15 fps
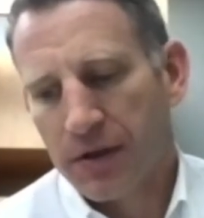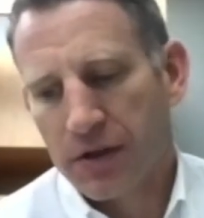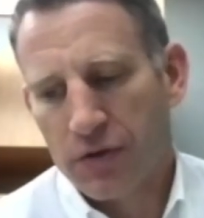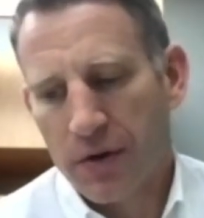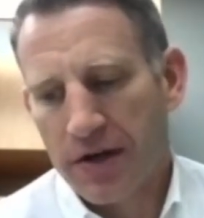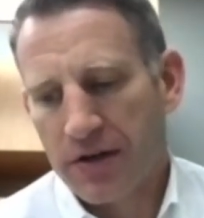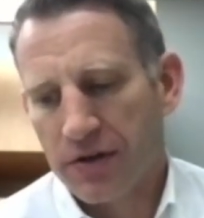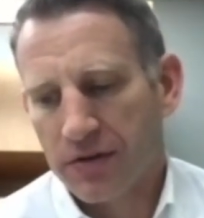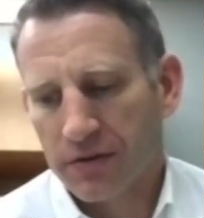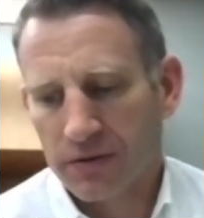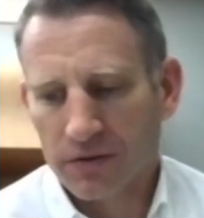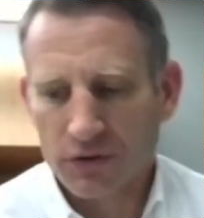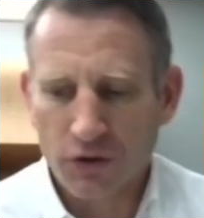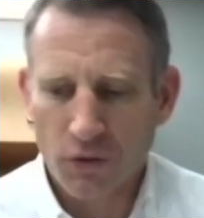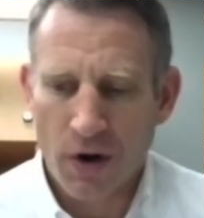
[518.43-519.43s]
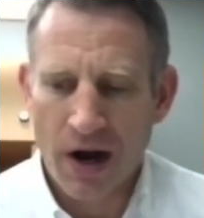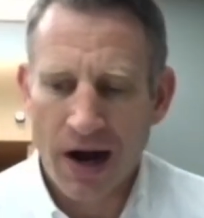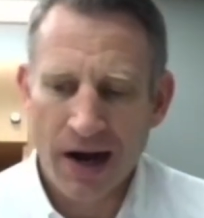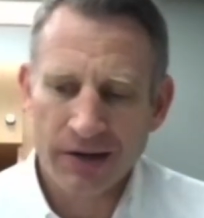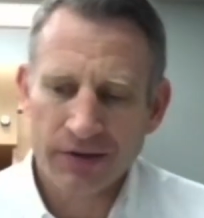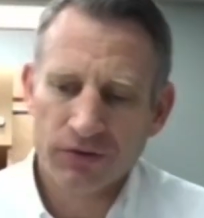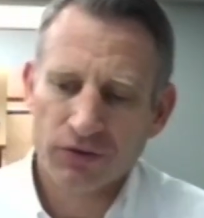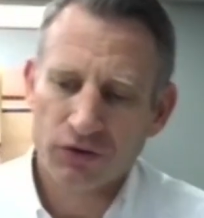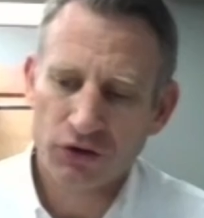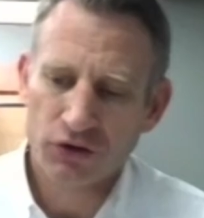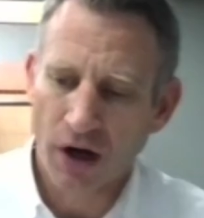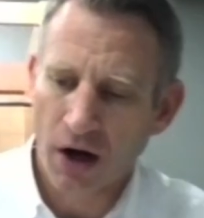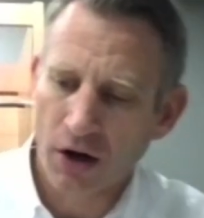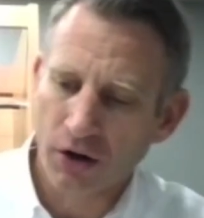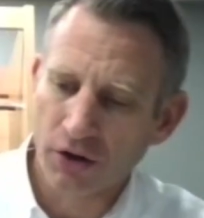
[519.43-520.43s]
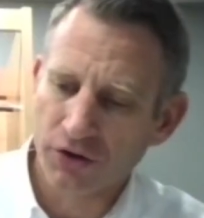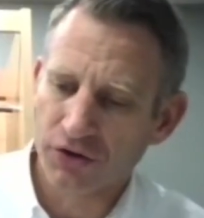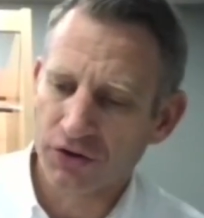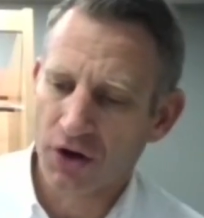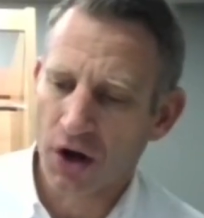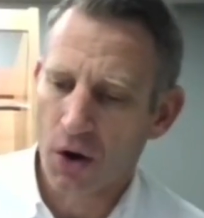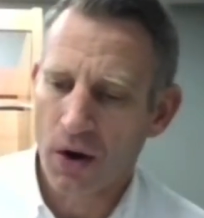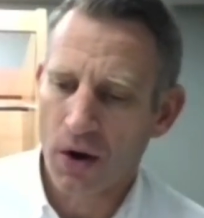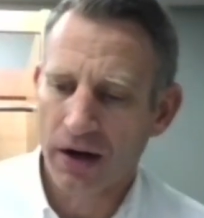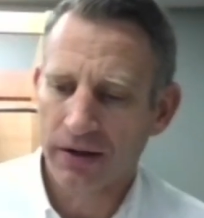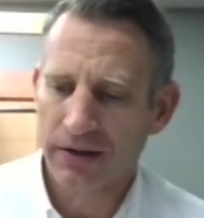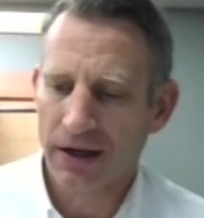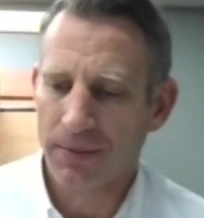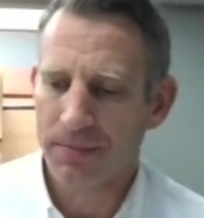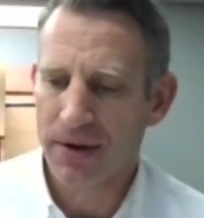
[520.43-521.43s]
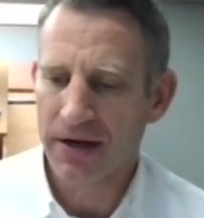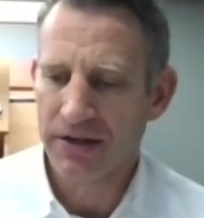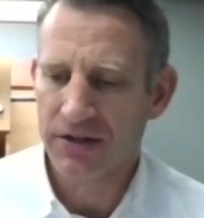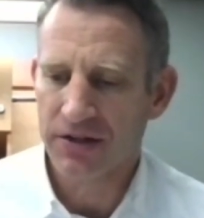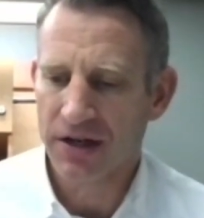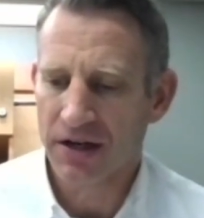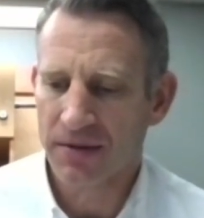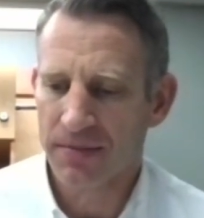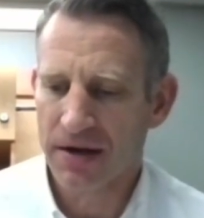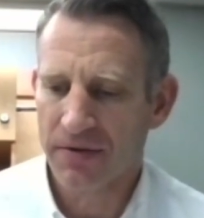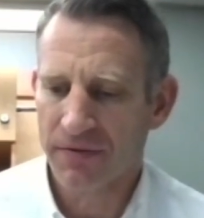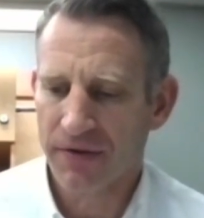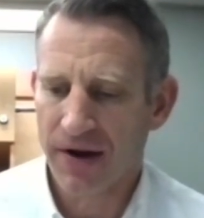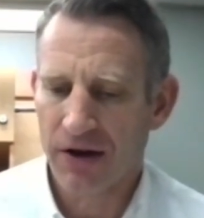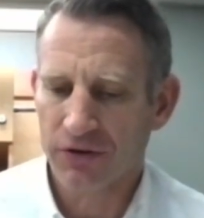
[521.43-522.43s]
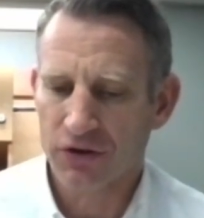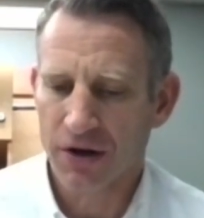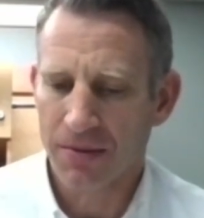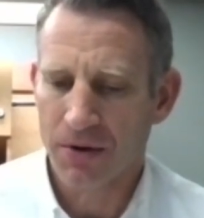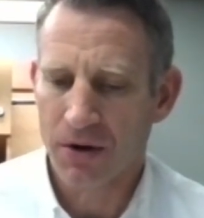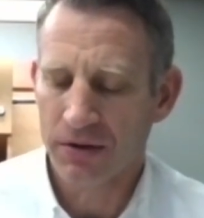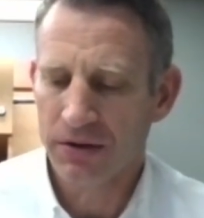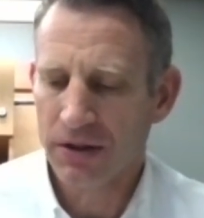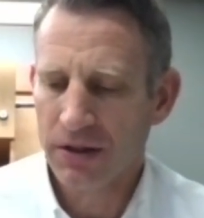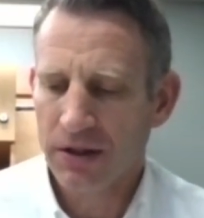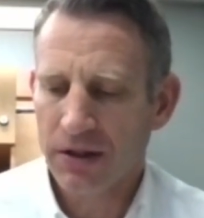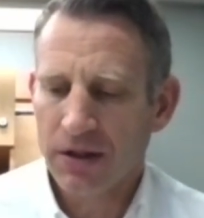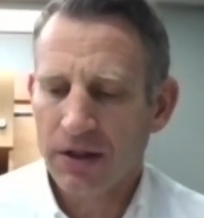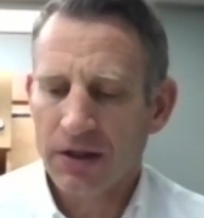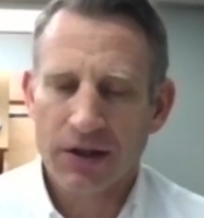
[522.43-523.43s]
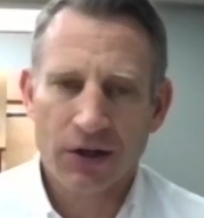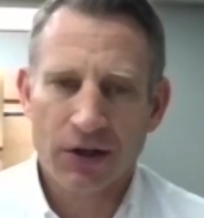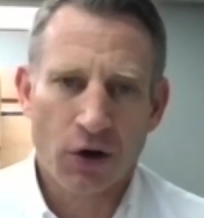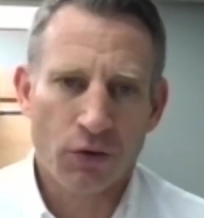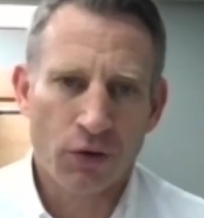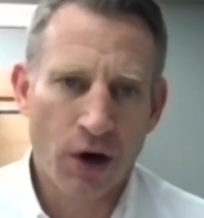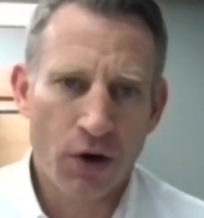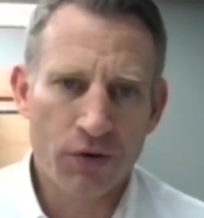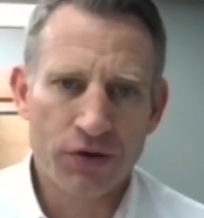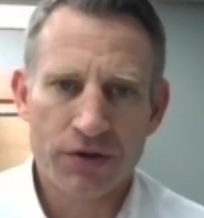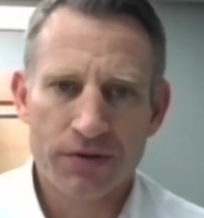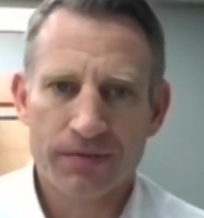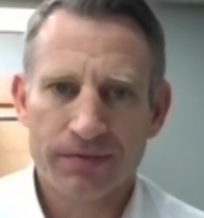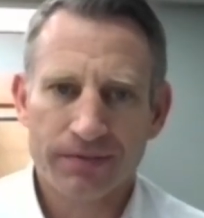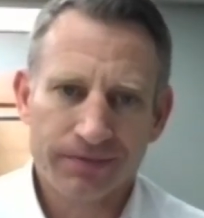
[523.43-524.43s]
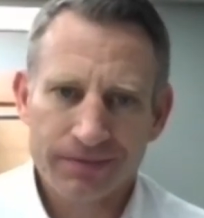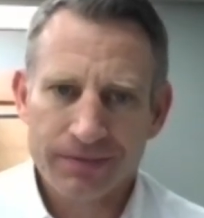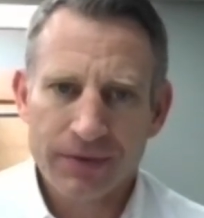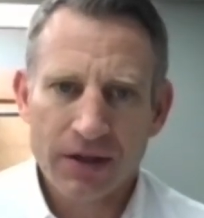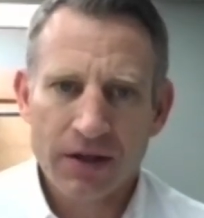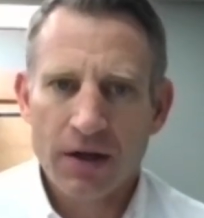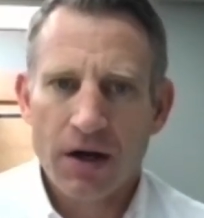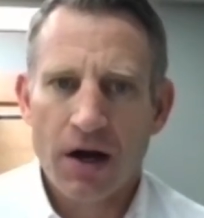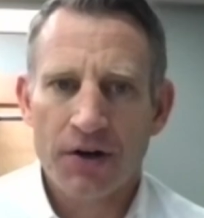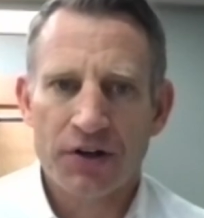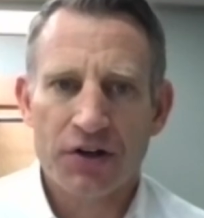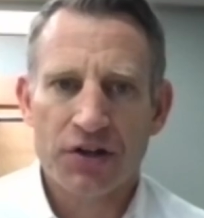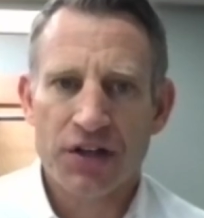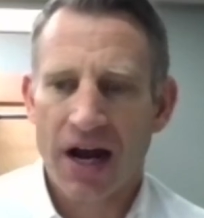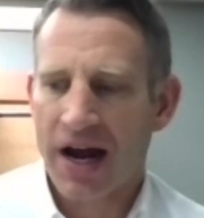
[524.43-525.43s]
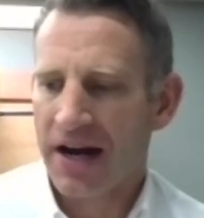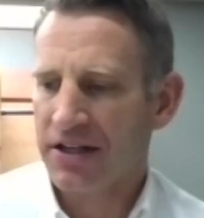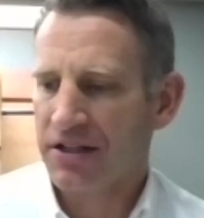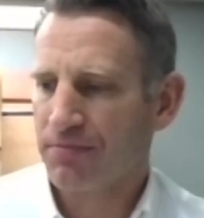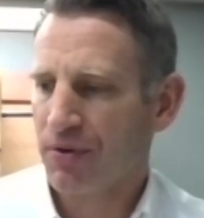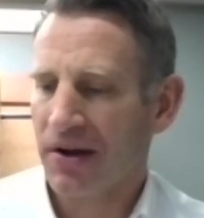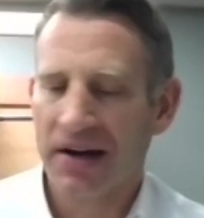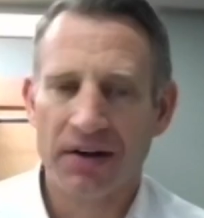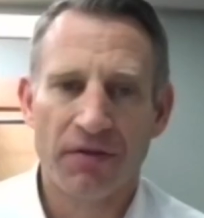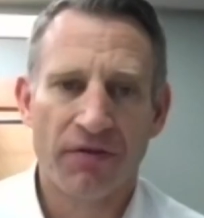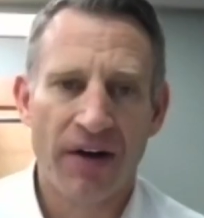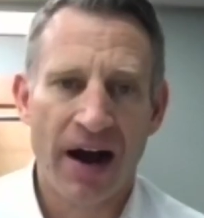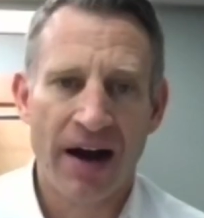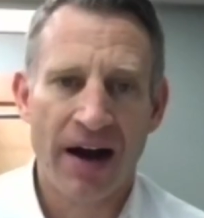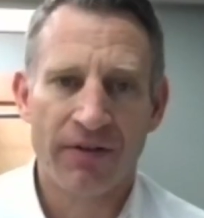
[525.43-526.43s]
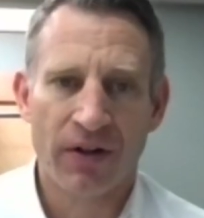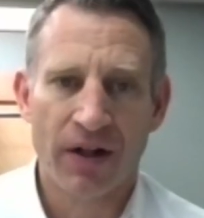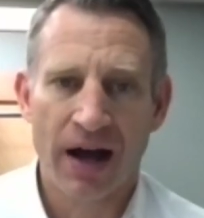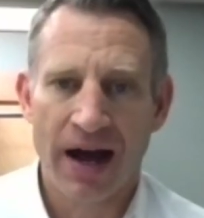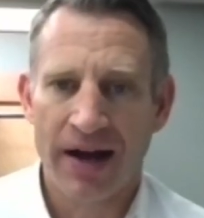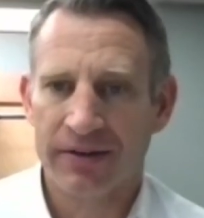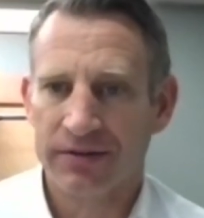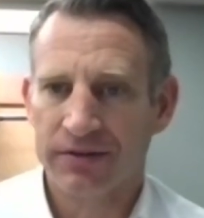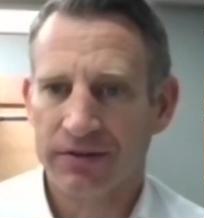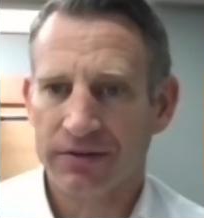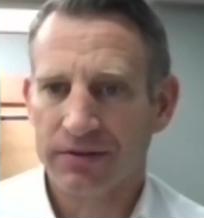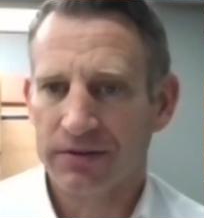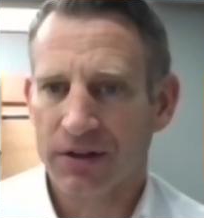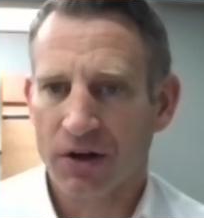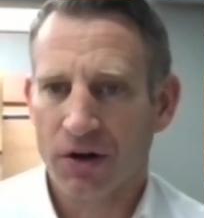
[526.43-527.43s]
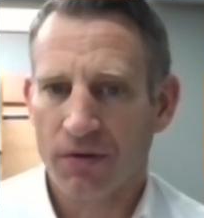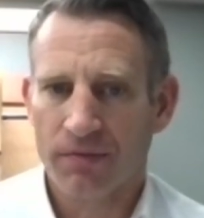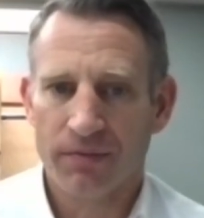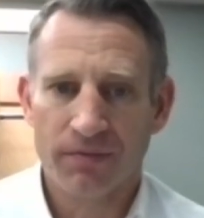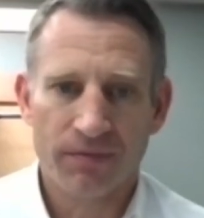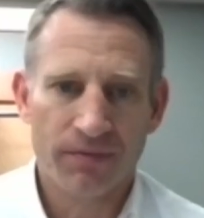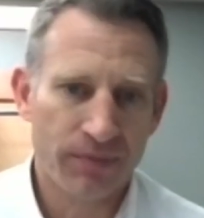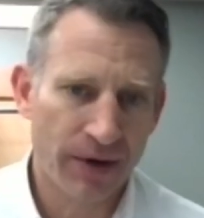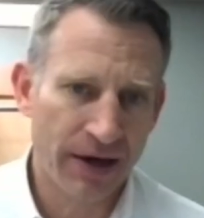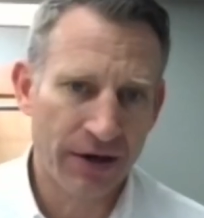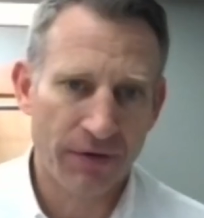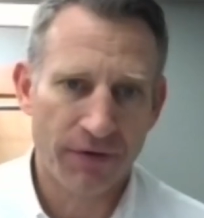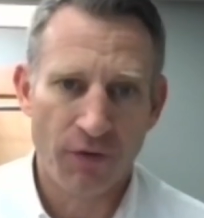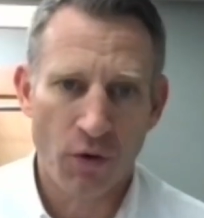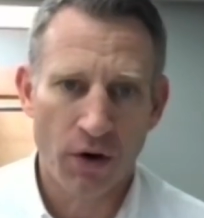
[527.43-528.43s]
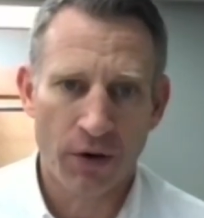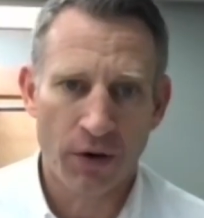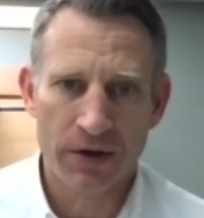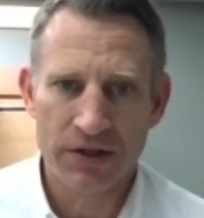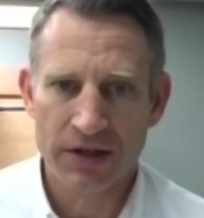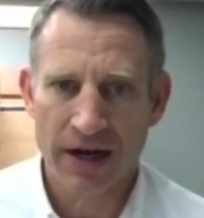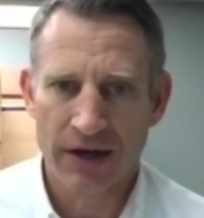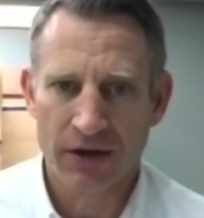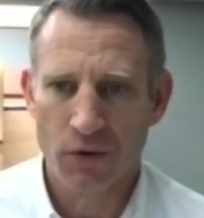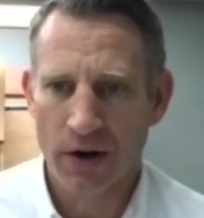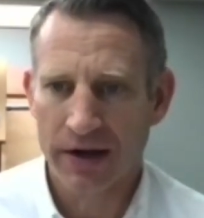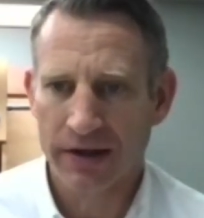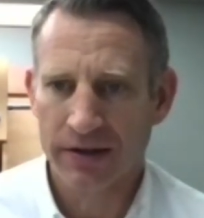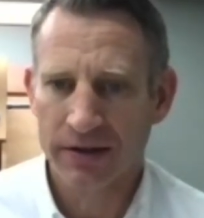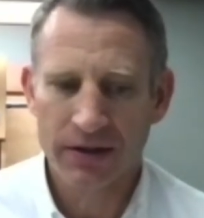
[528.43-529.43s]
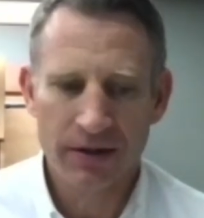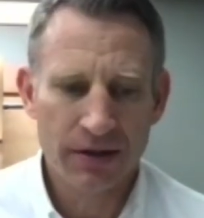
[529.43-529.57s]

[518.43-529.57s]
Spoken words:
between Juwan, Charles, Noah, our bigs tend to be in foul trouble. You know, Rose, undersized, playing the five a lot, you know, playing the four when he's not quite